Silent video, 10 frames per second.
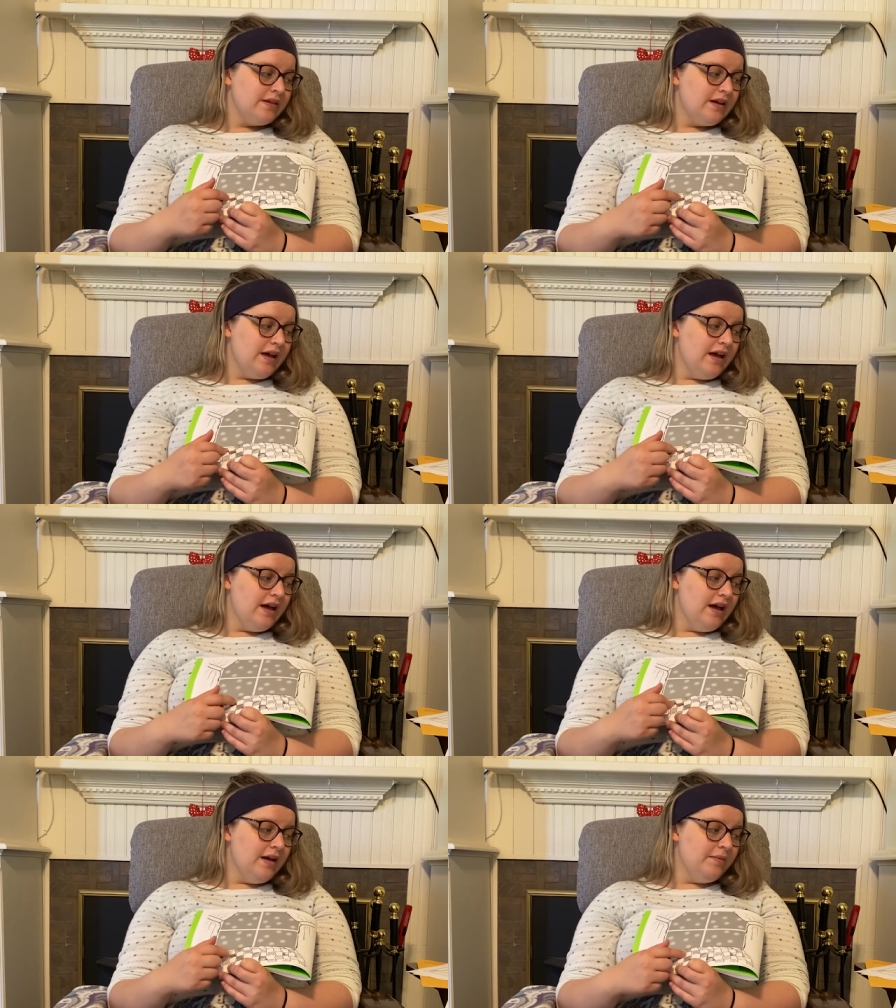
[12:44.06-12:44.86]

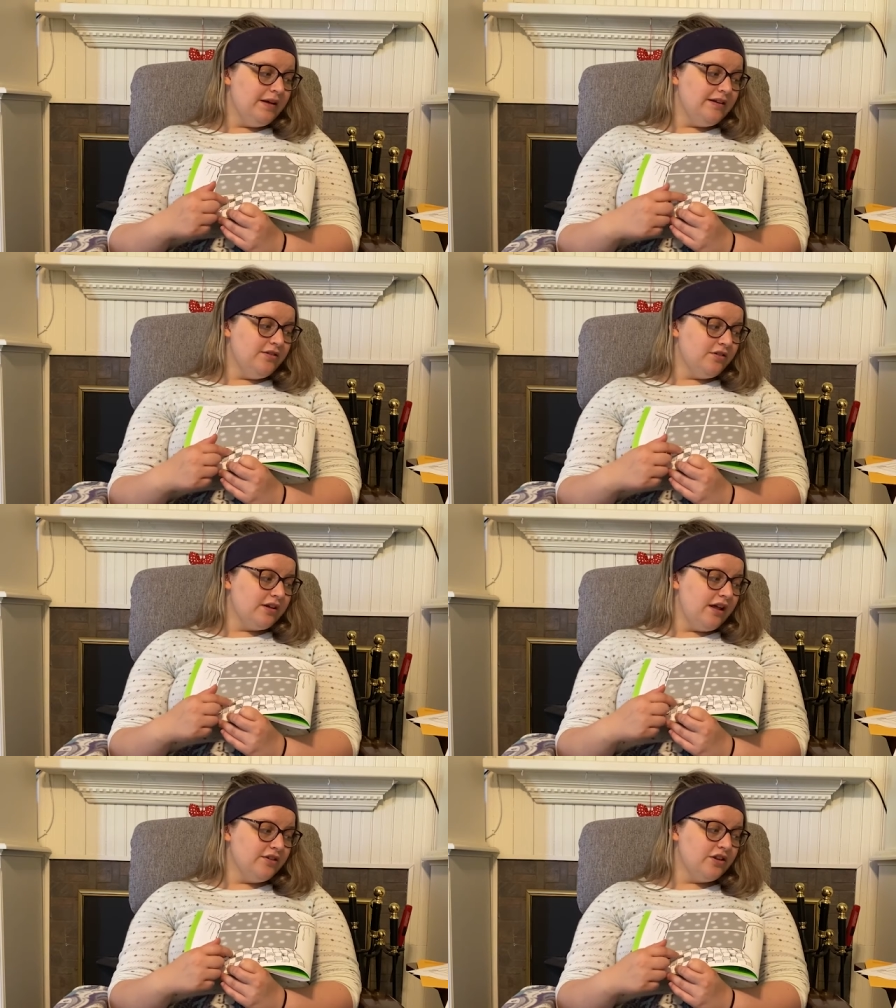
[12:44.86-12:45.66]
Um, and you'll
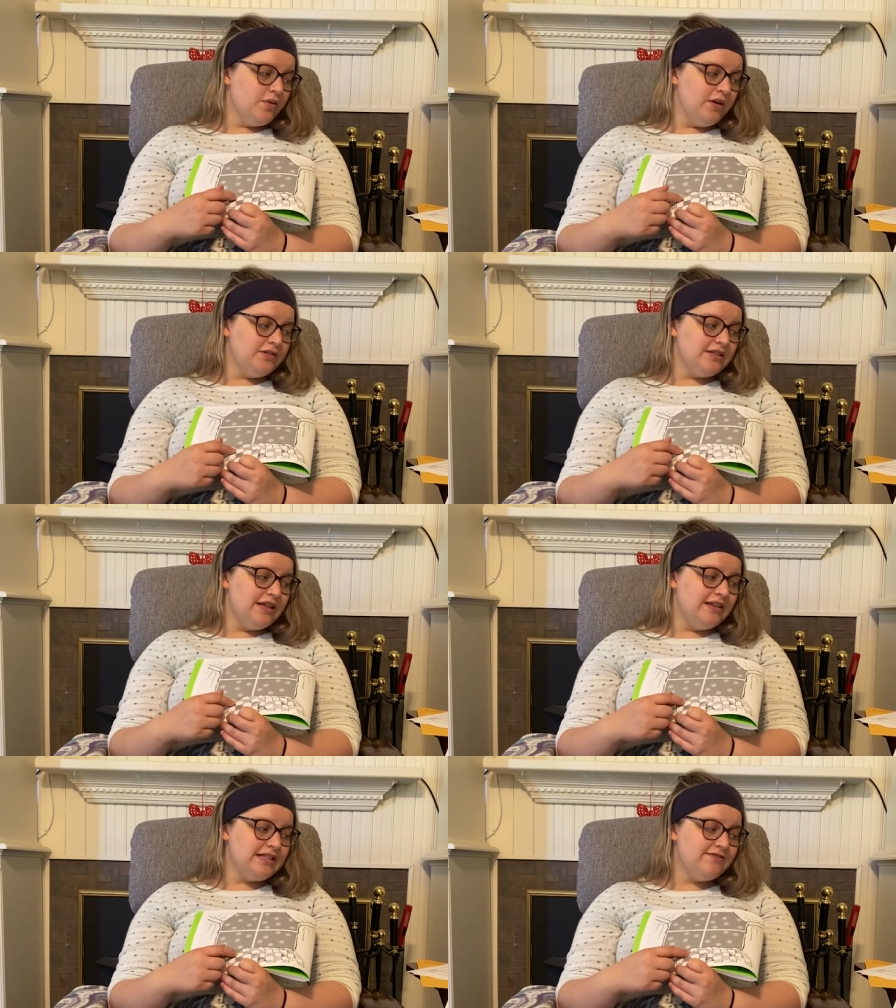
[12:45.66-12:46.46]
color the quilt. And
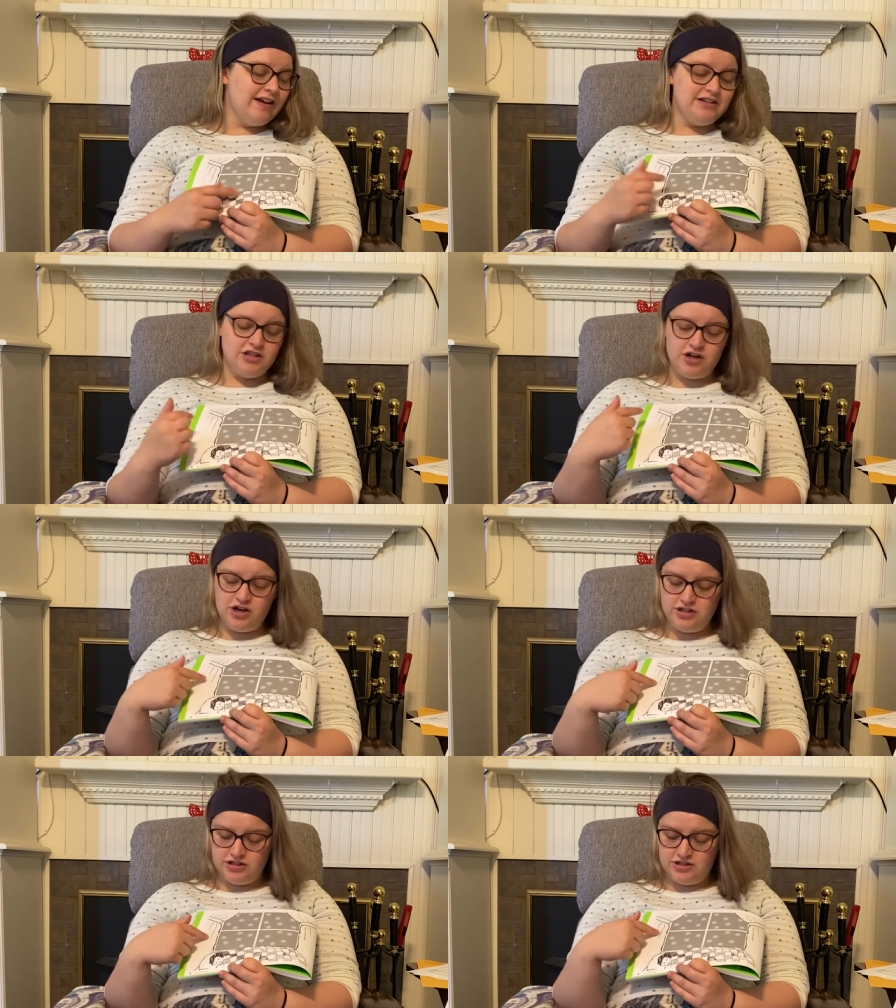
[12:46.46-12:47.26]
then let's find the
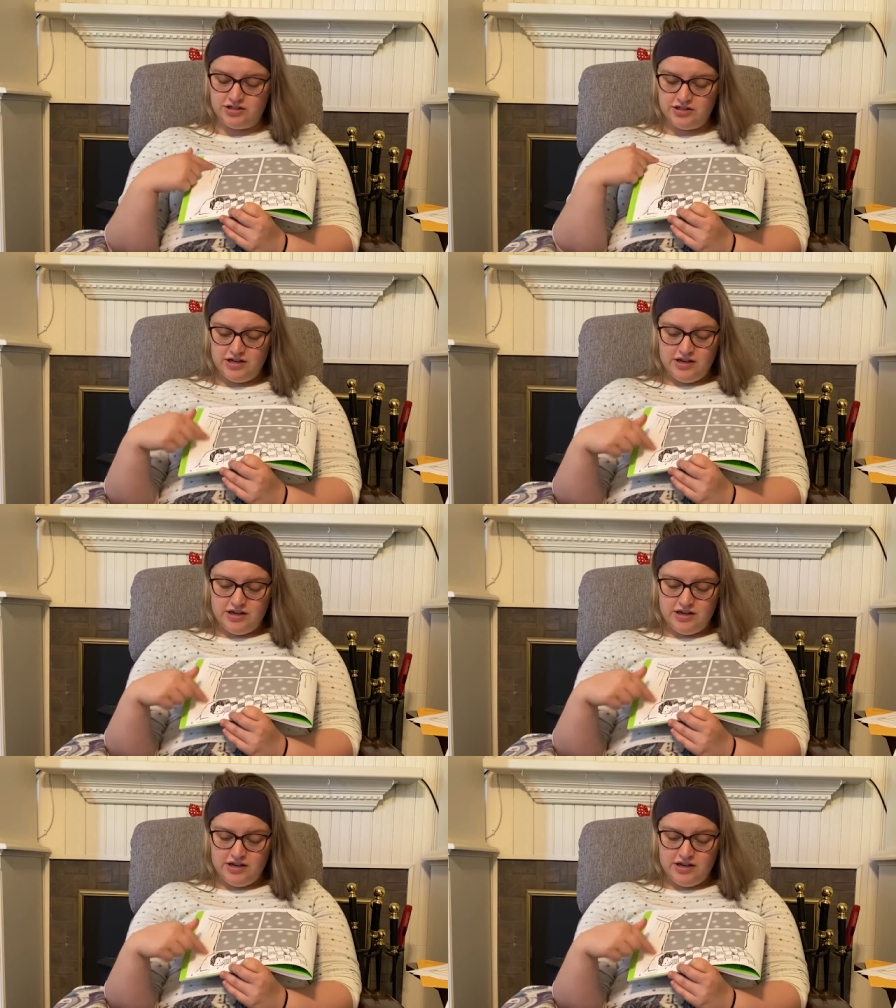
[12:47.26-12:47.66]
curtains.